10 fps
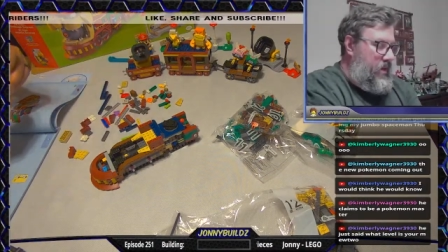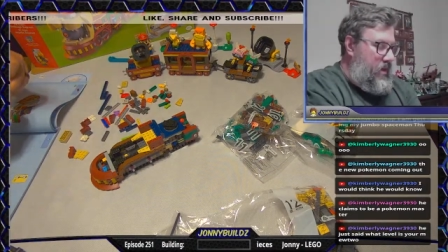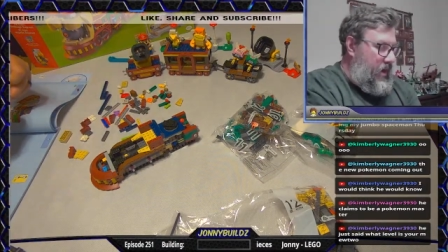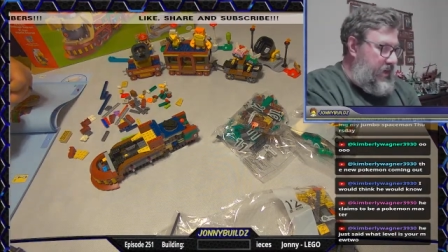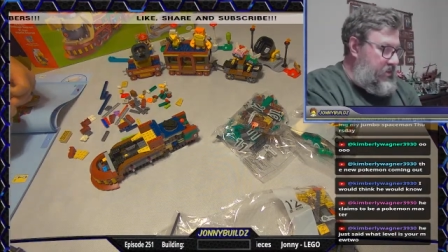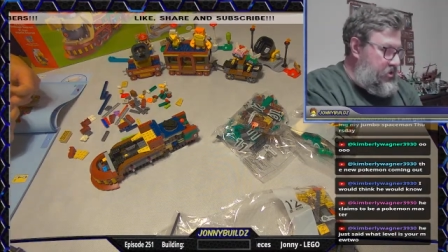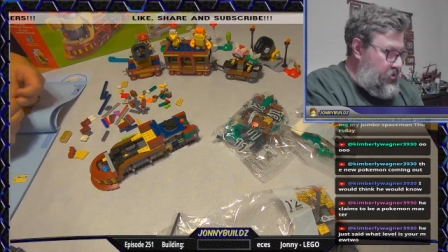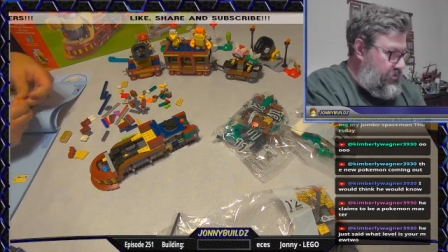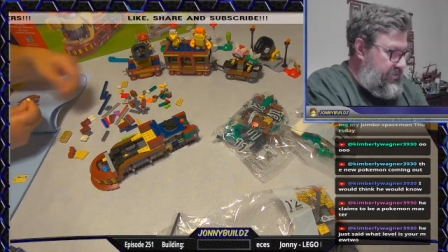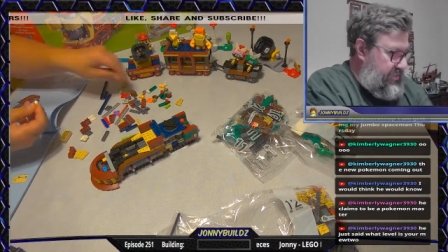I do
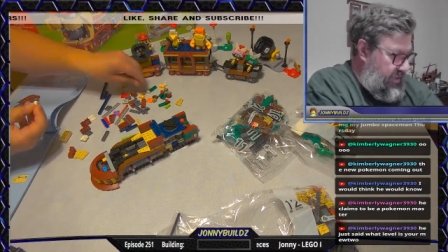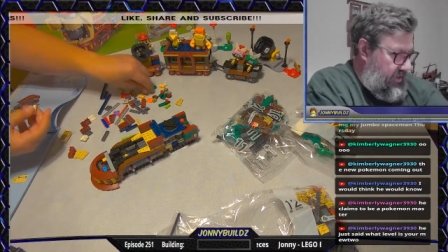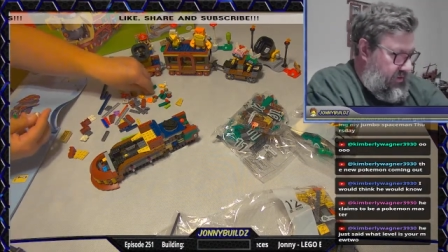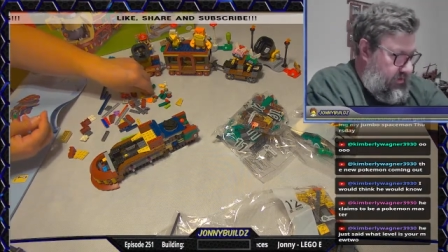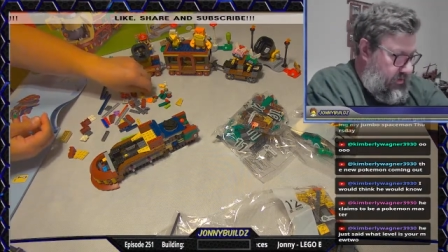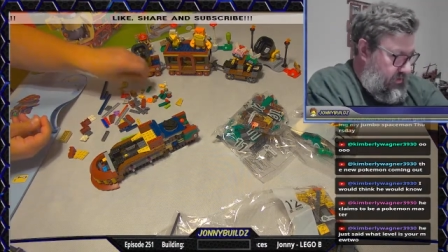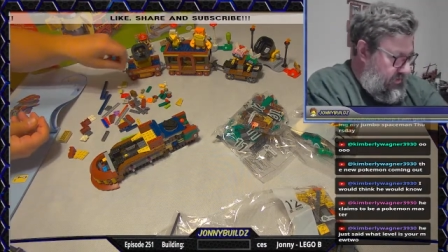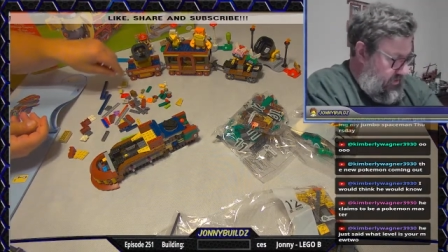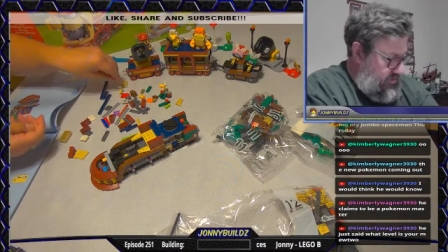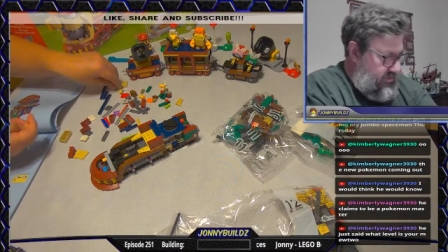think
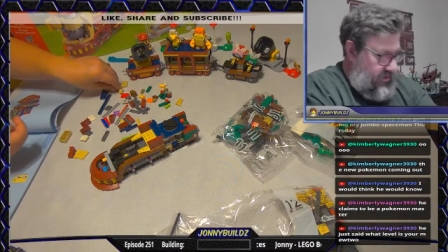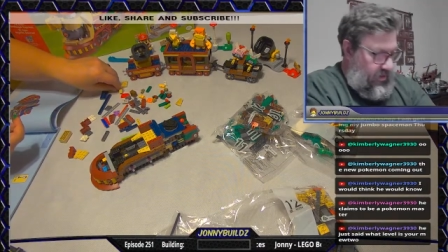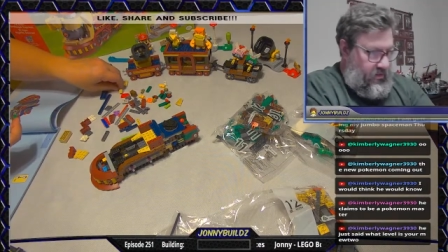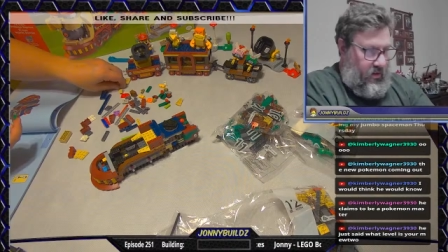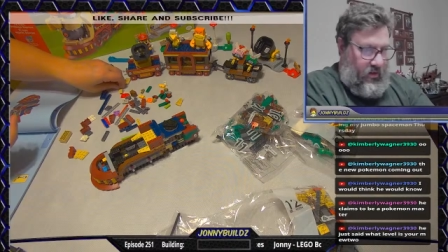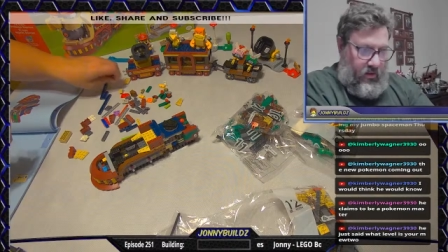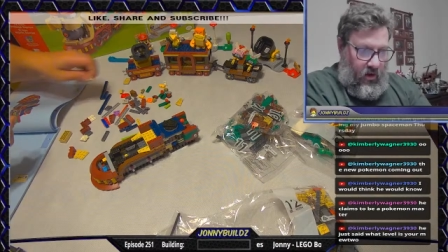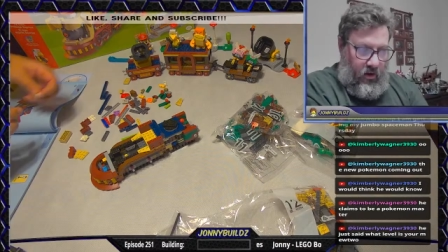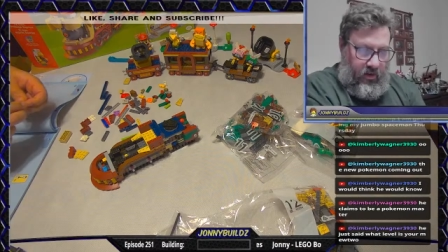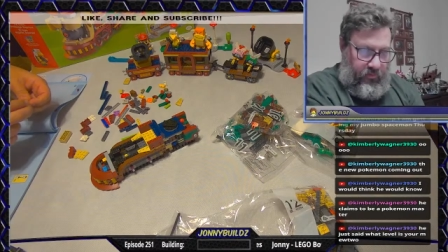this thing does... Oh,
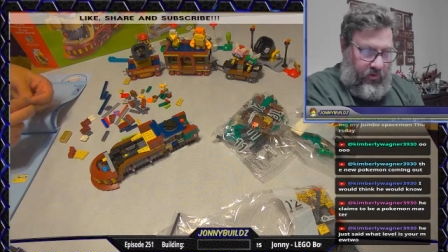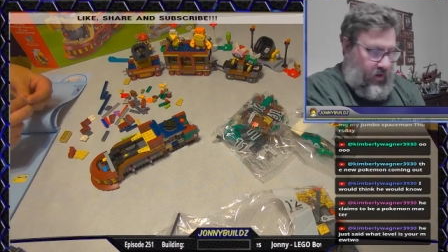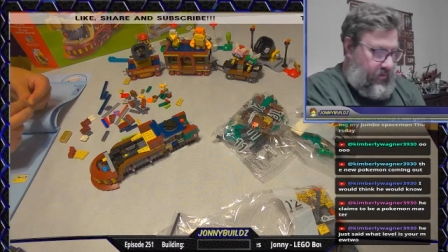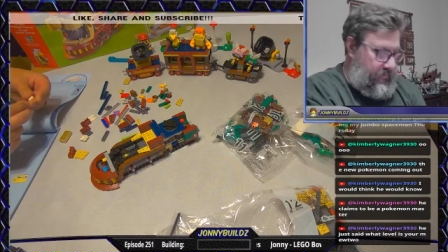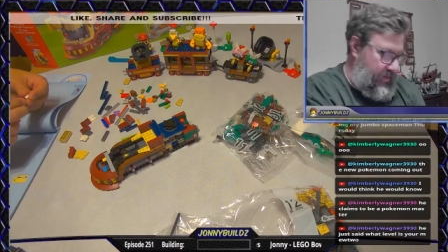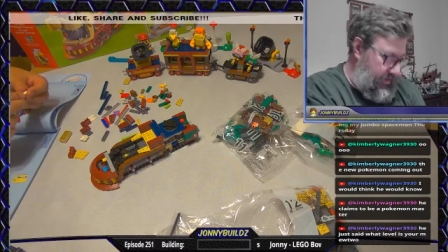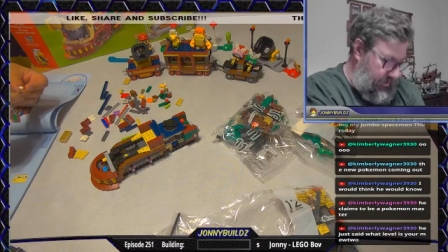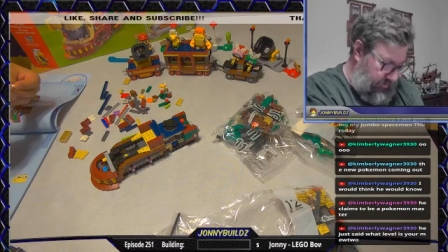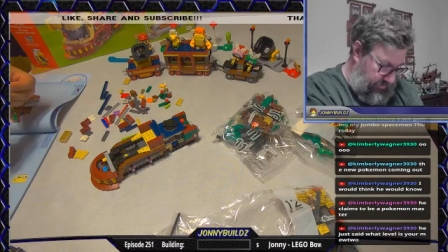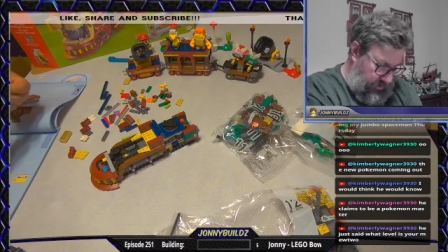and I forgot
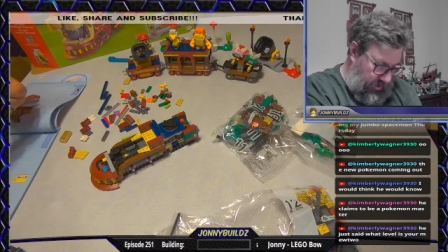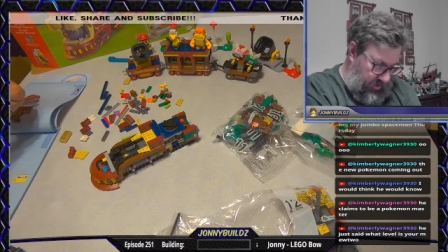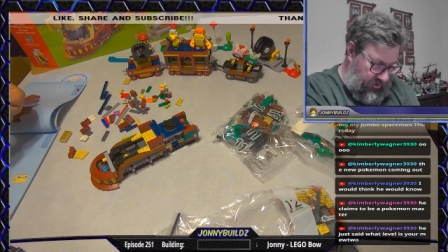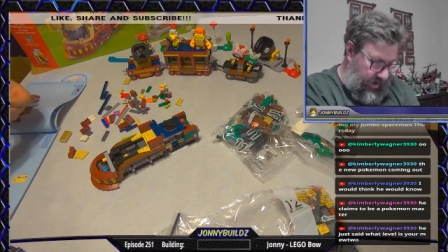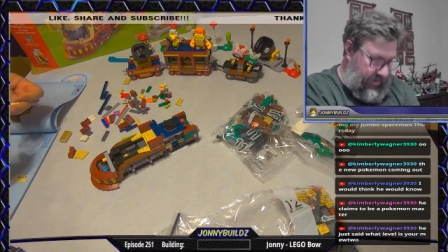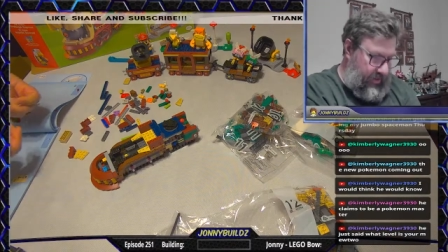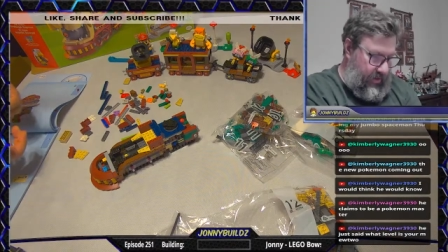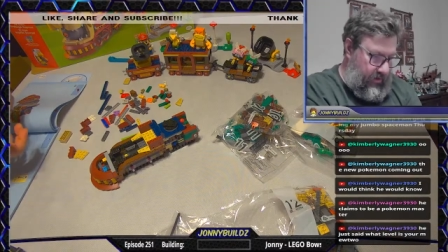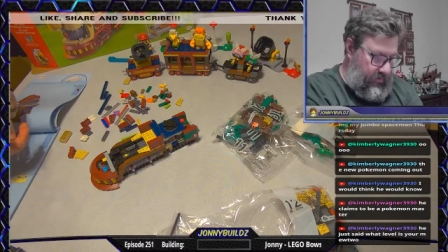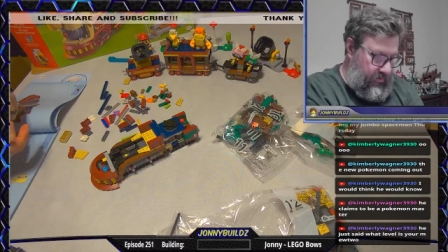to track again.
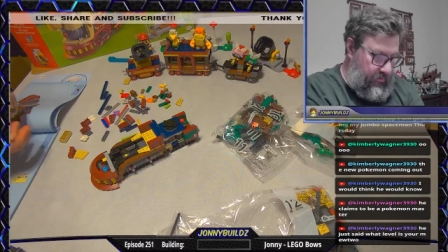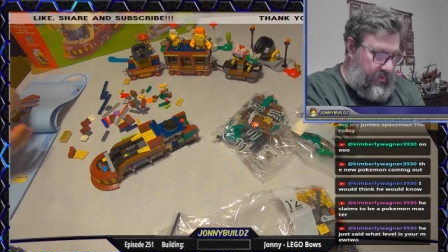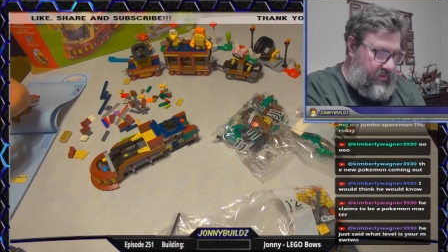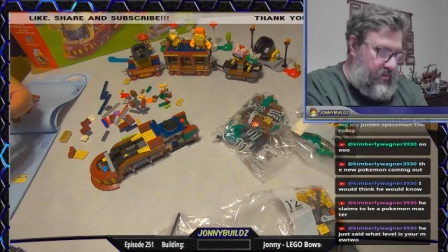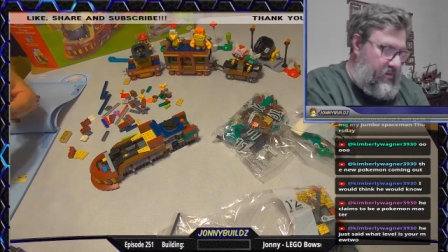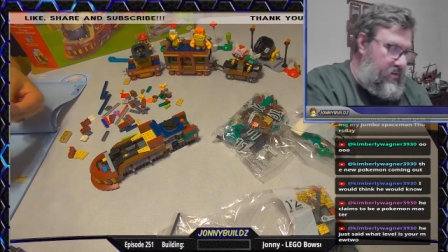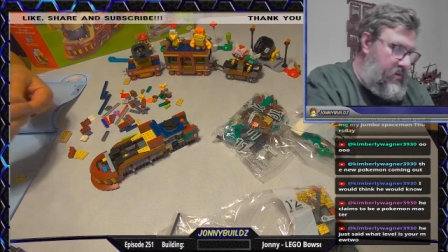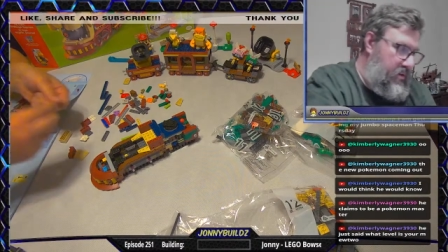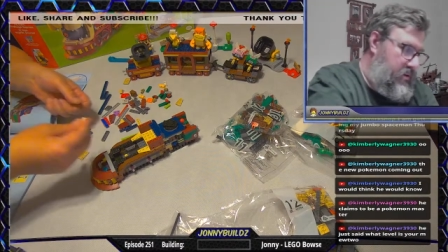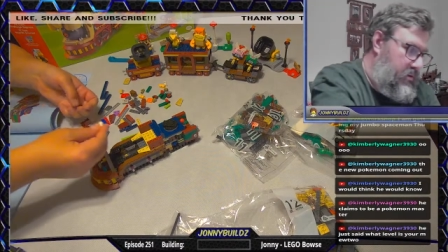I was busy
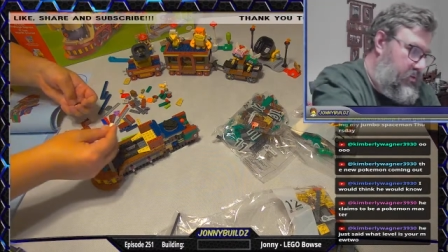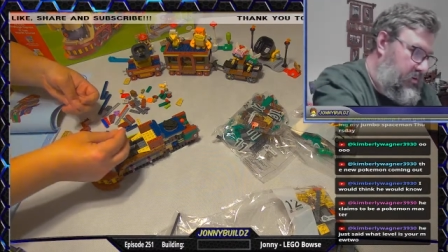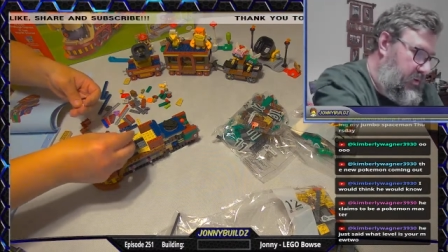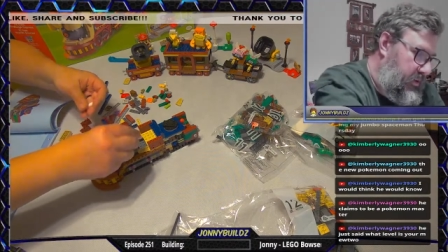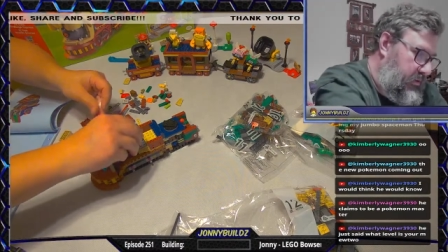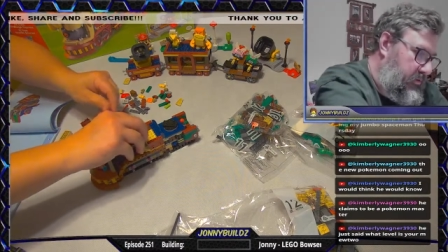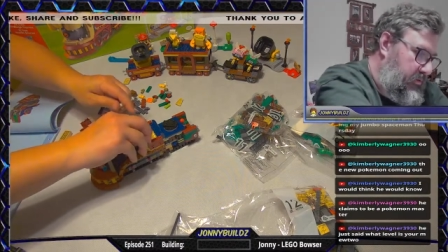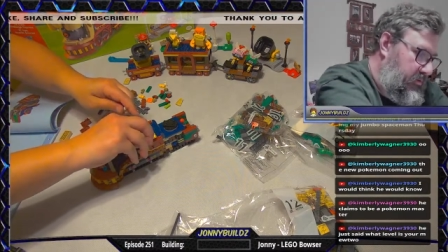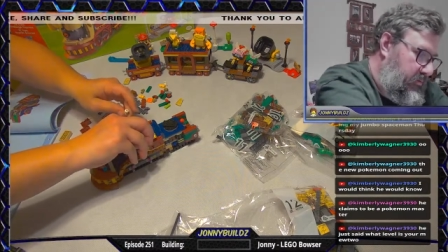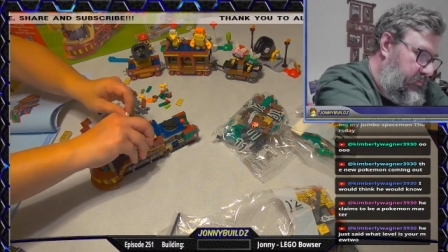looking at the
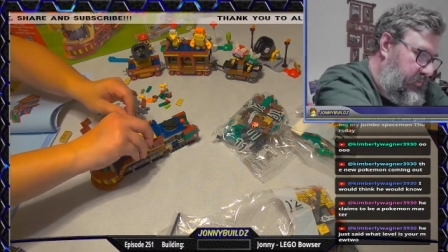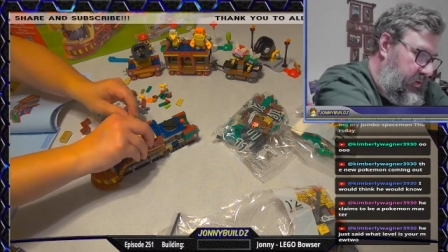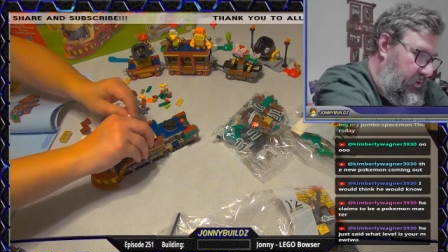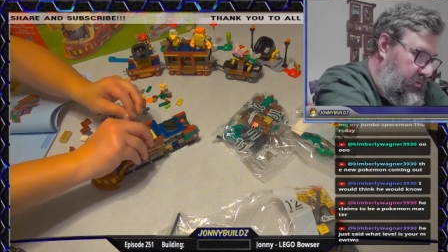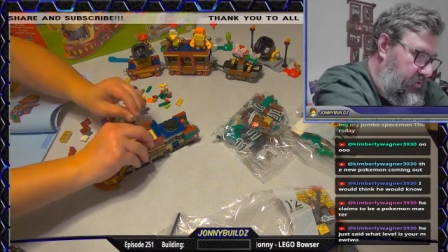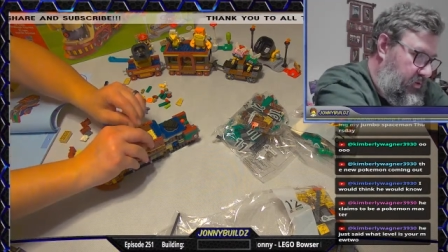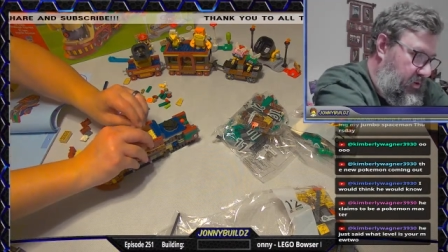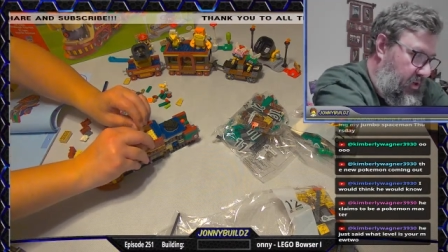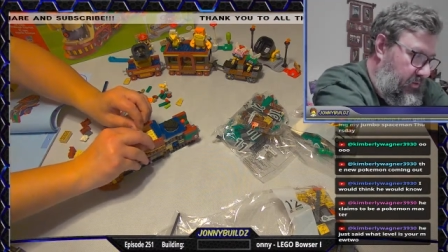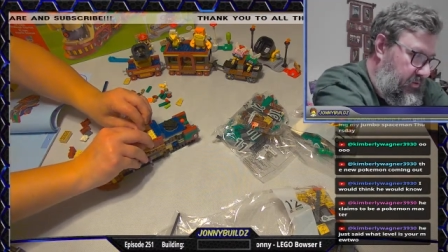videos and
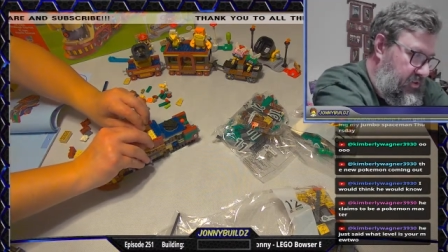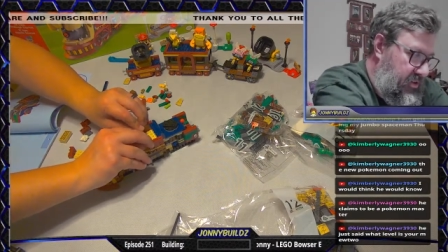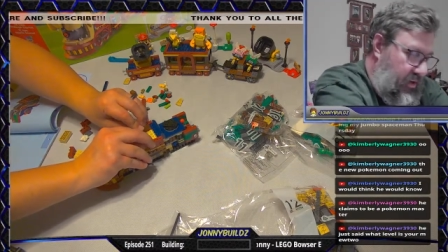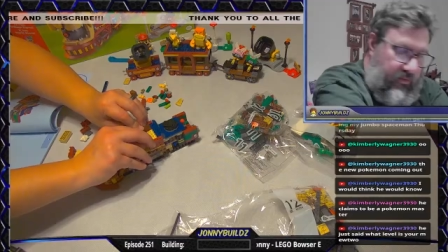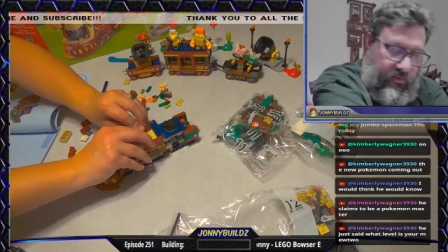other stuff.